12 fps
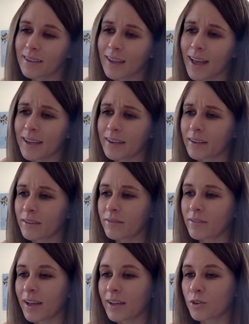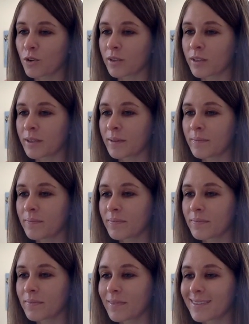Kind of, I told her.
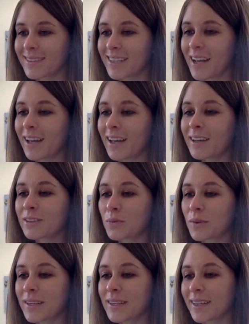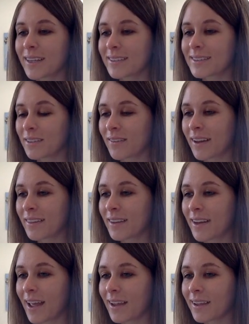She hugged Winn Dixie around the
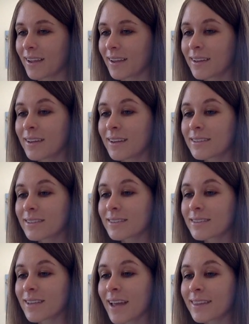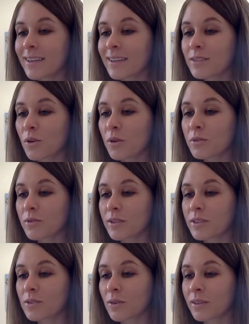neck. Just like this grocery
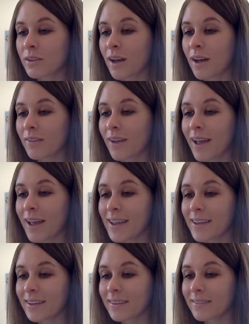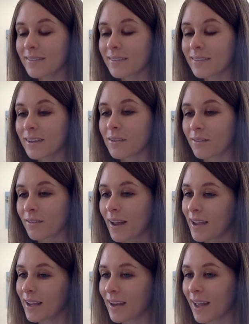store dog, right?
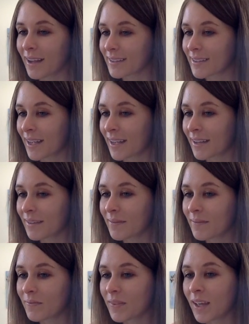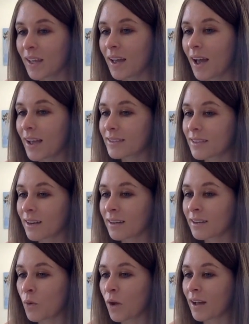Right, I said. I
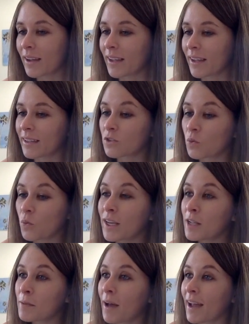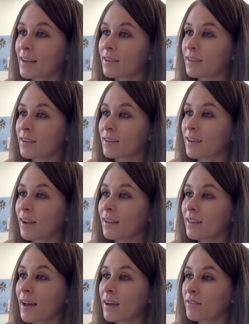started walking, and Sweetie Pie took her
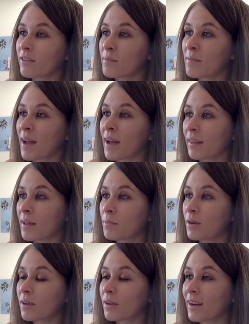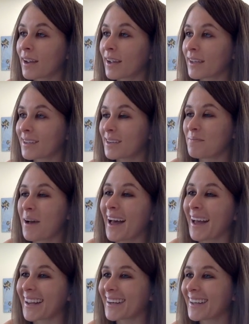knuckle out of her mouth and put her hand in
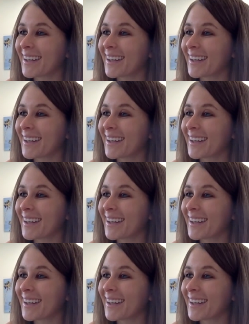mine.